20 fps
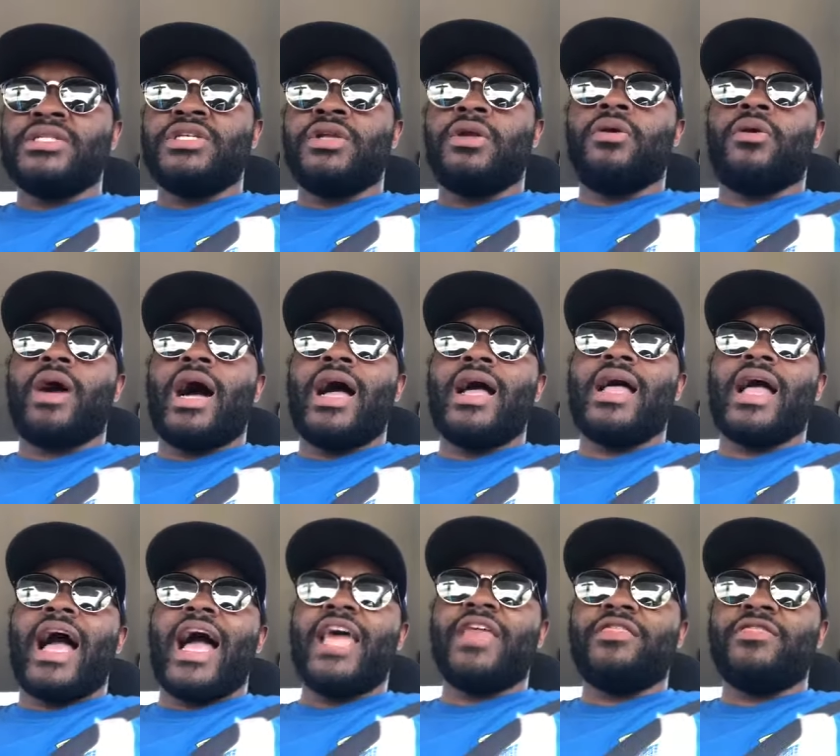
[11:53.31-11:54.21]
You know I
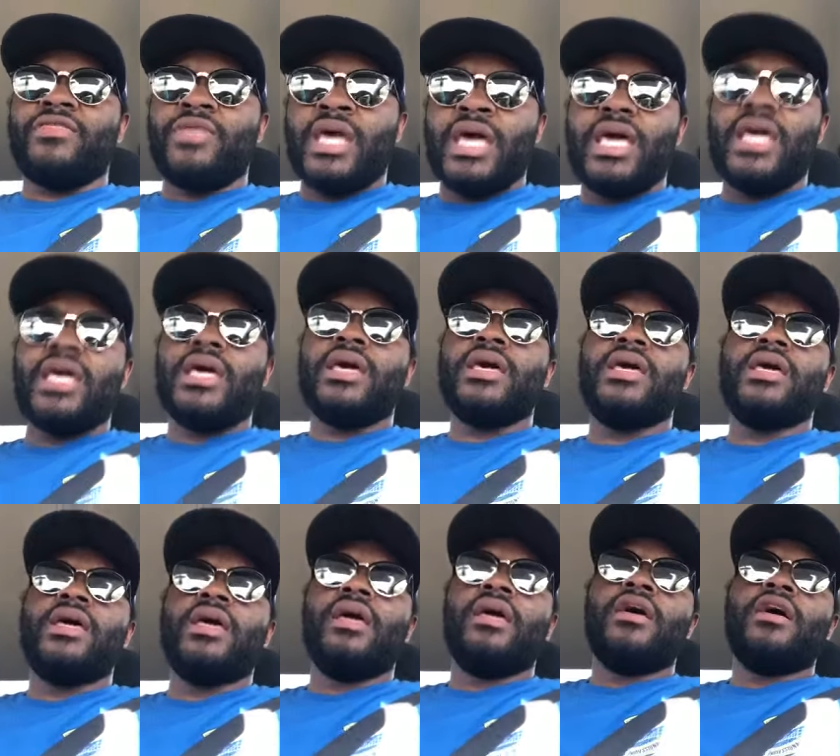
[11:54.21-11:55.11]
I think
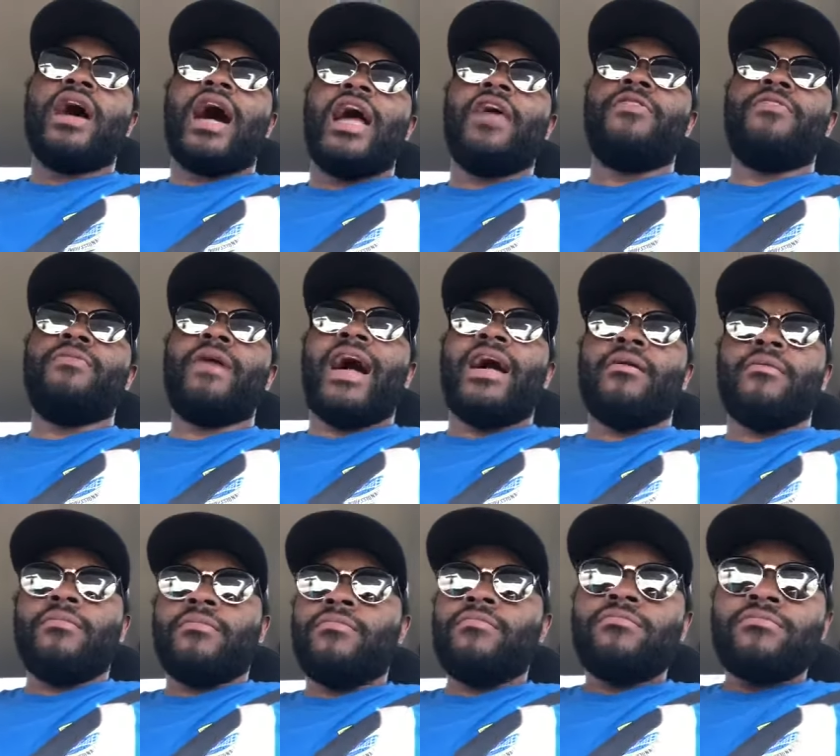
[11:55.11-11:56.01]
I I
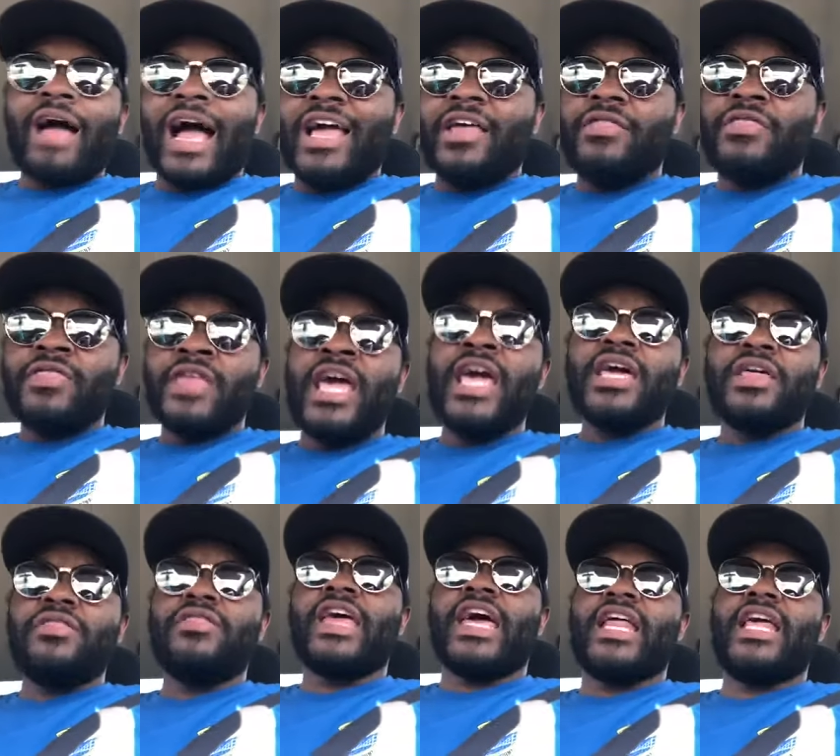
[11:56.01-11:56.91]
I
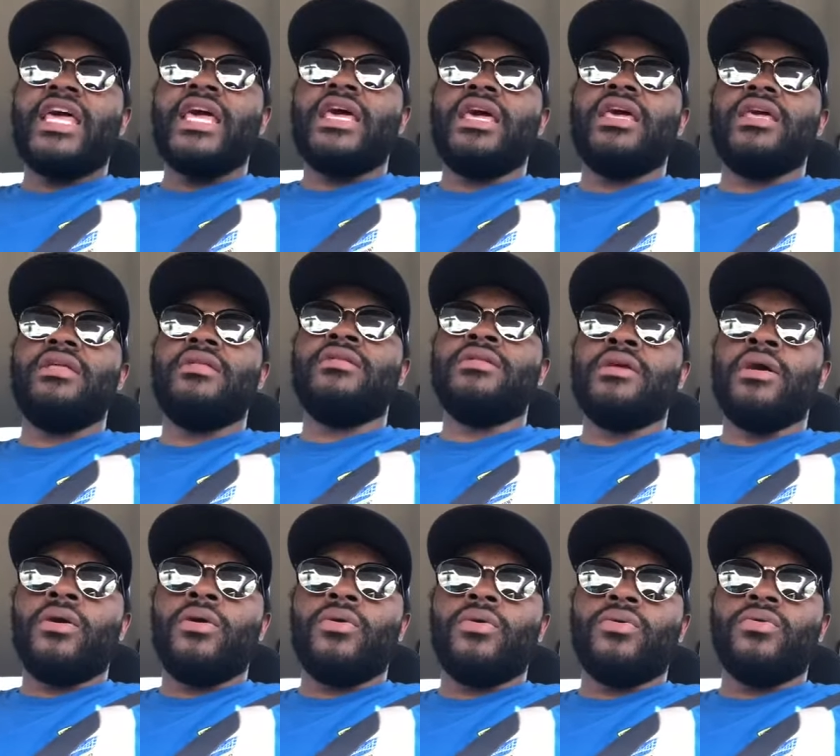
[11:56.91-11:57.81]
think that he
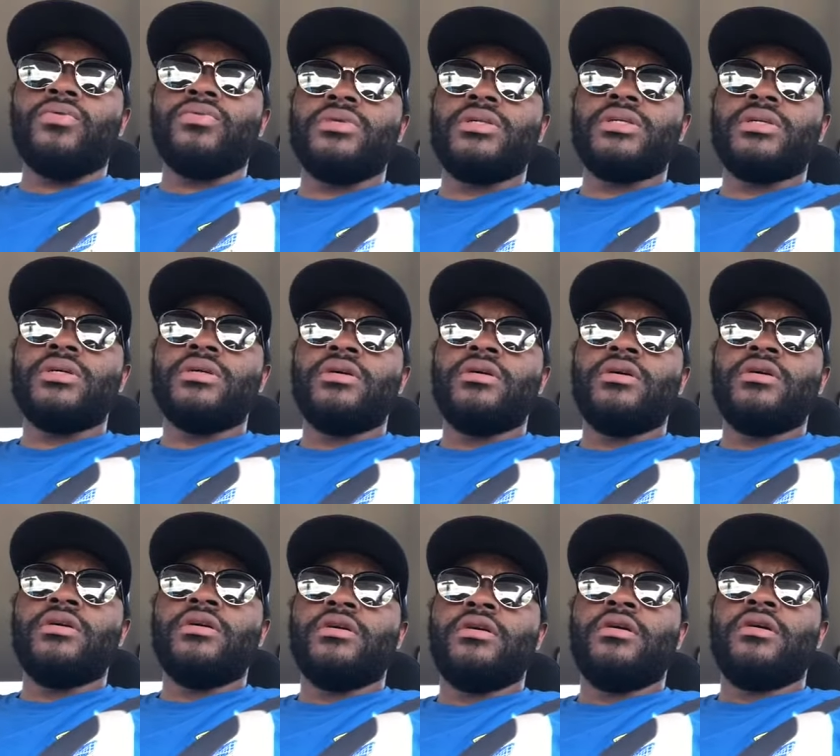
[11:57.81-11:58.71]
knows
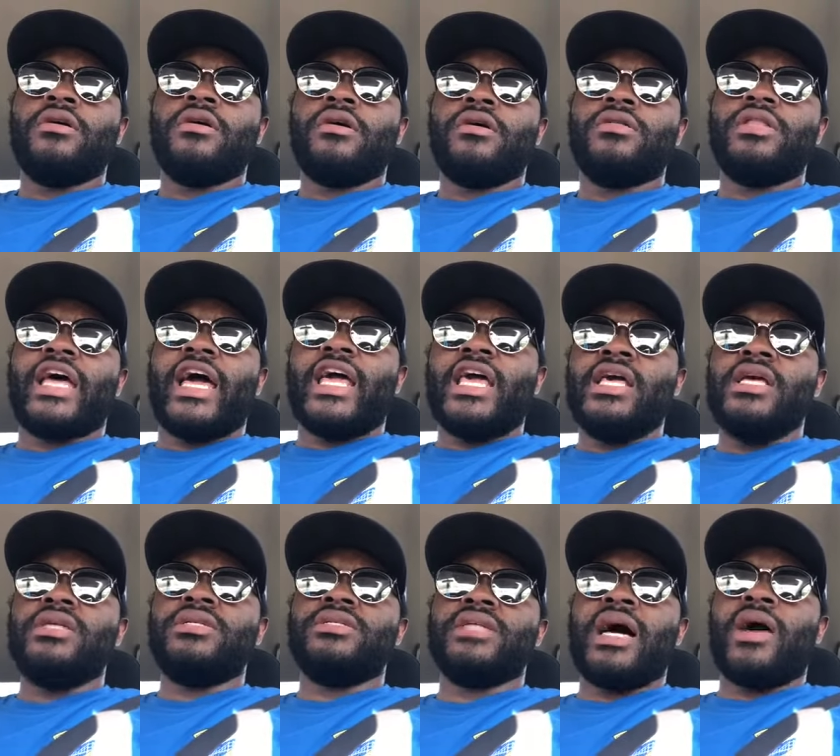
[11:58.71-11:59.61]
that
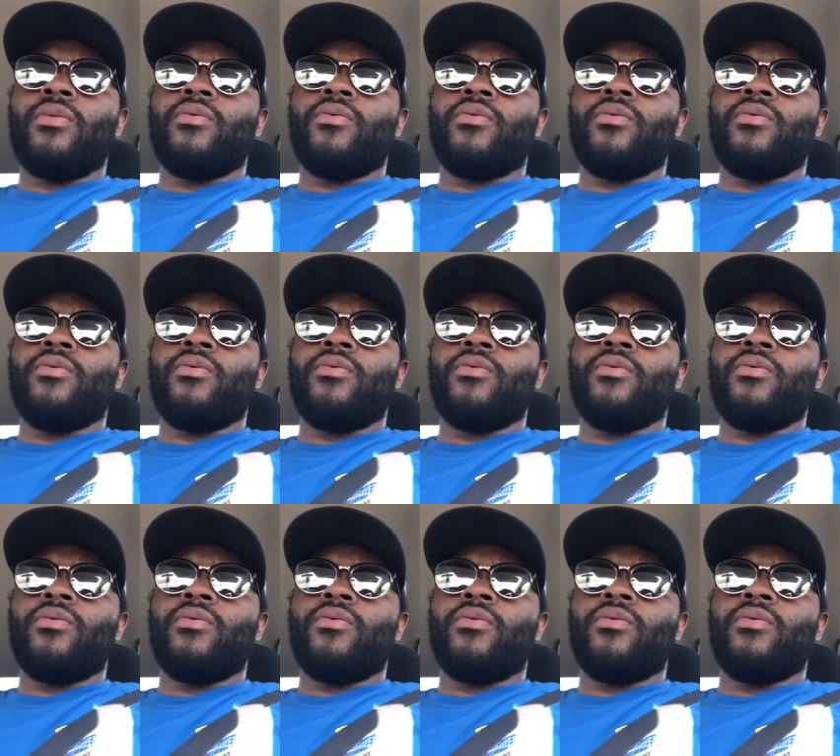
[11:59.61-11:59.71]
he's not